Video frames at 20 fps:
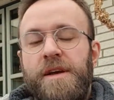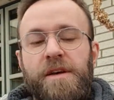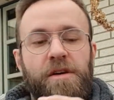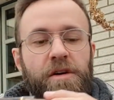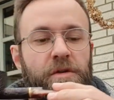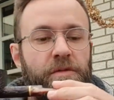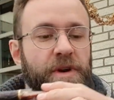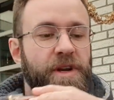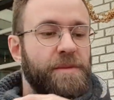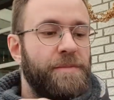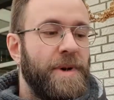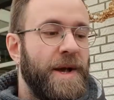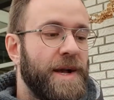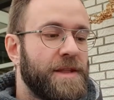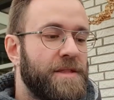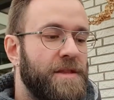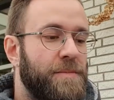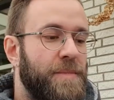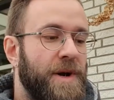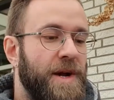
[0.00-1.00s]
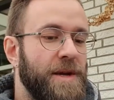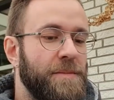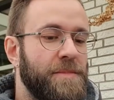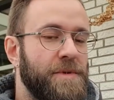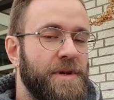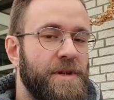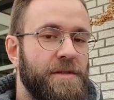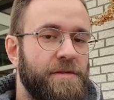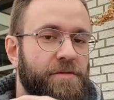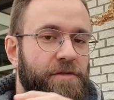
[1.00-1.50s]
Already packed the pipe,
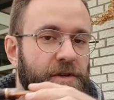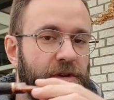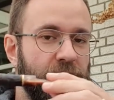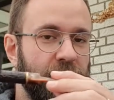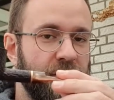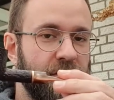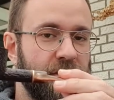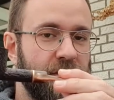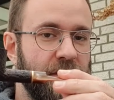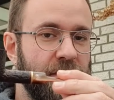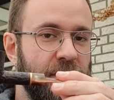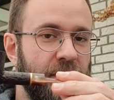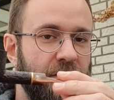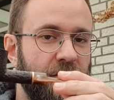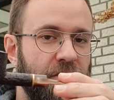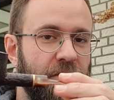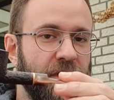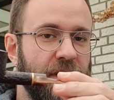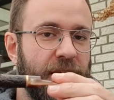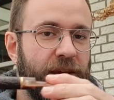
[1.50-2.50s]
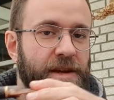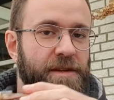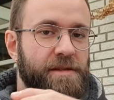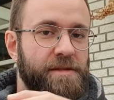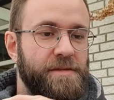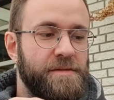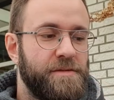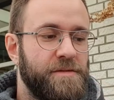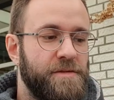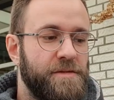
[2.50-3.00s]
and never forget,
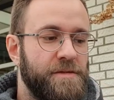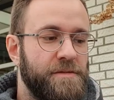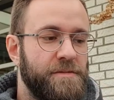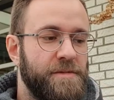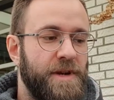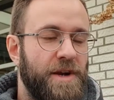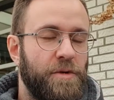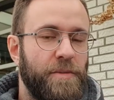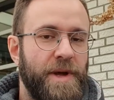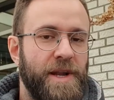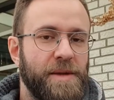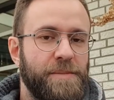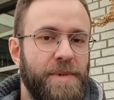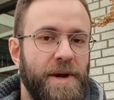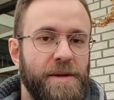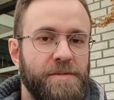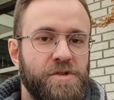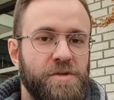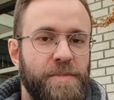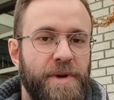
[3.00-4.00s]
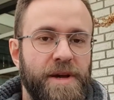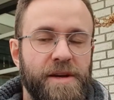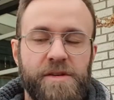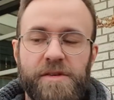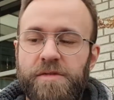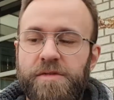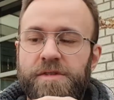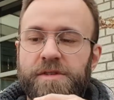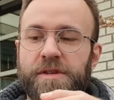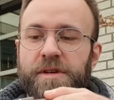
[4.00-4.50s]
aromatic pipe
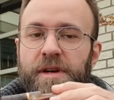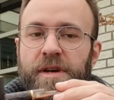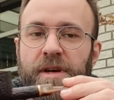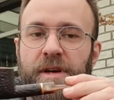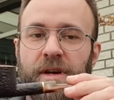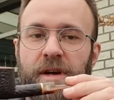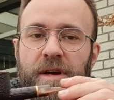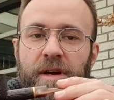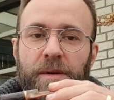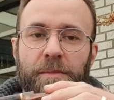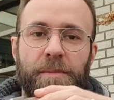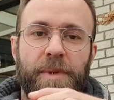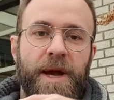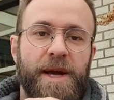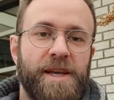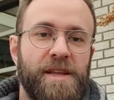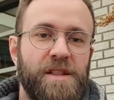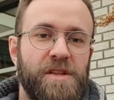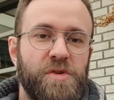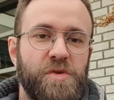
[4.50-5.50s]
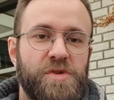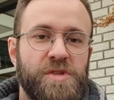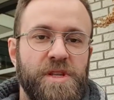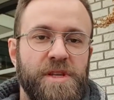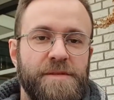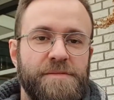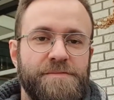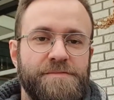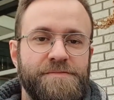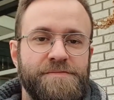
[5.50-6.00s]
tobaccos, pack it loosely.